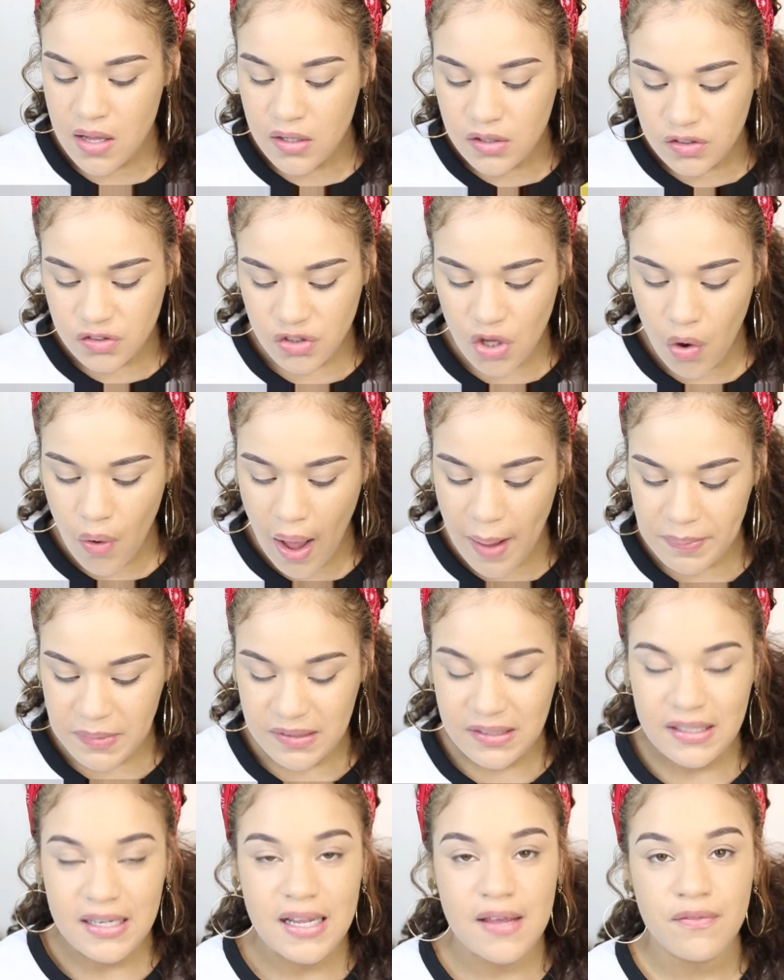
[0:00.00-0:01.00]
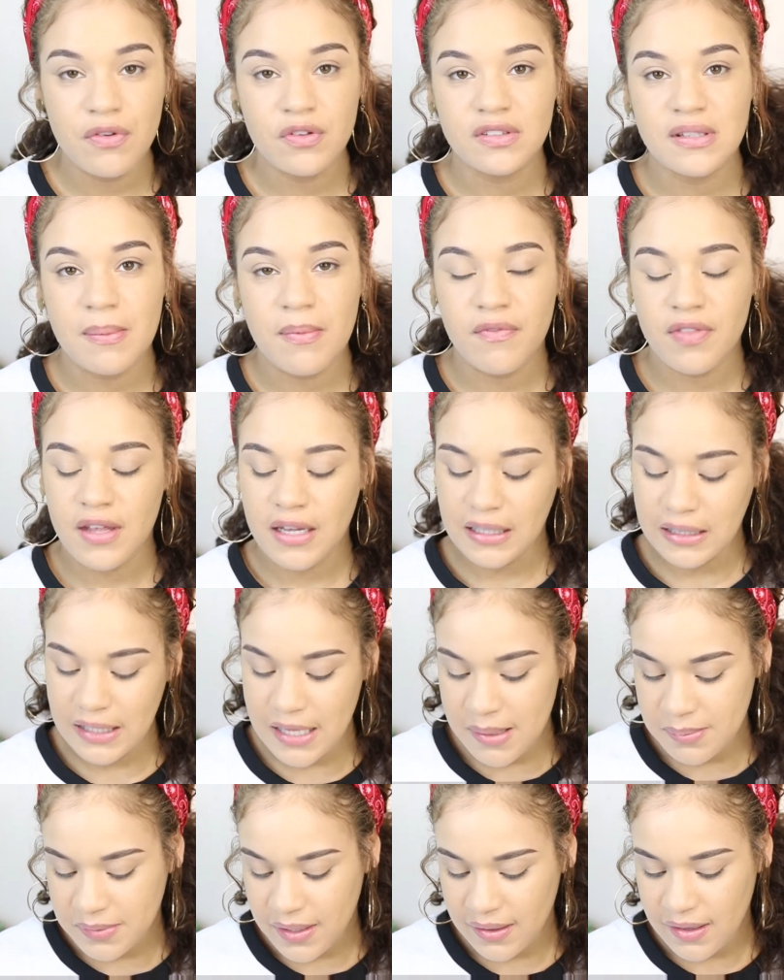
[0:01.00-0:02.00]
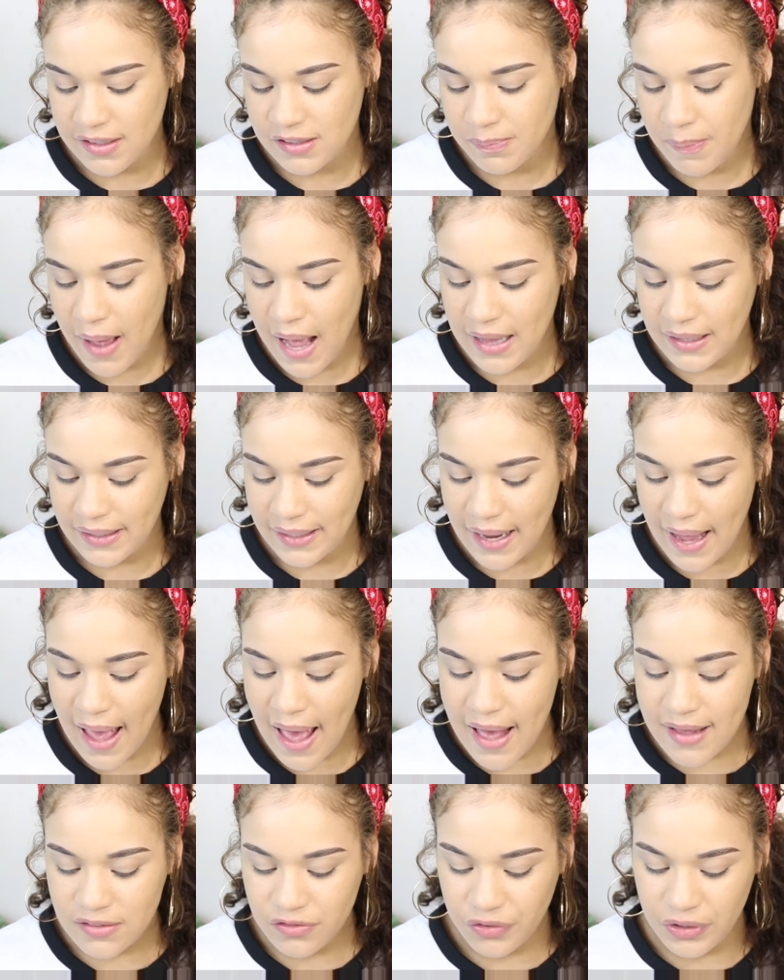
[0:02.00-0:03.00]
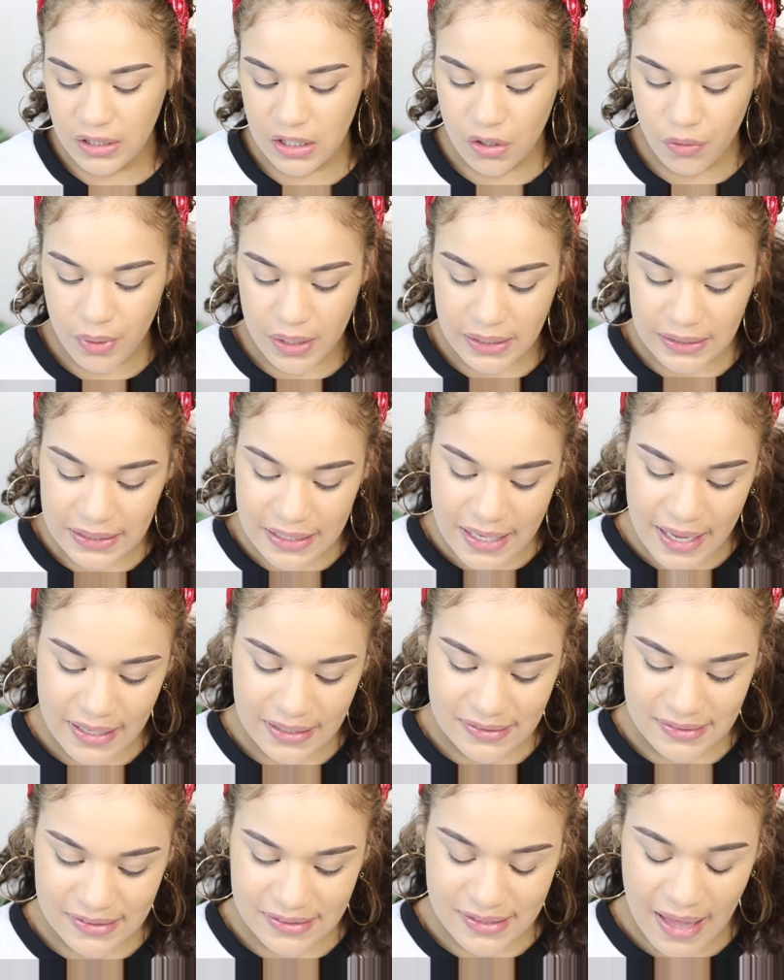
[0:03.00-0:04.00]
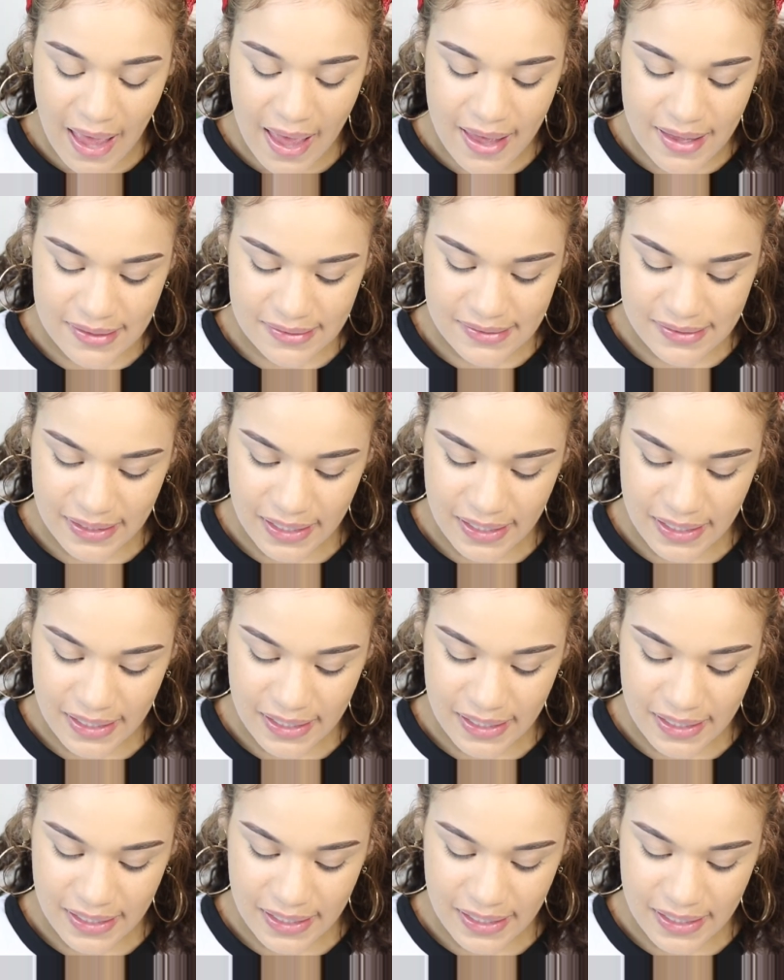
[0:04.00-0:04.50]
So I'm just going to give you some of the claims that this palette has really quickly. It says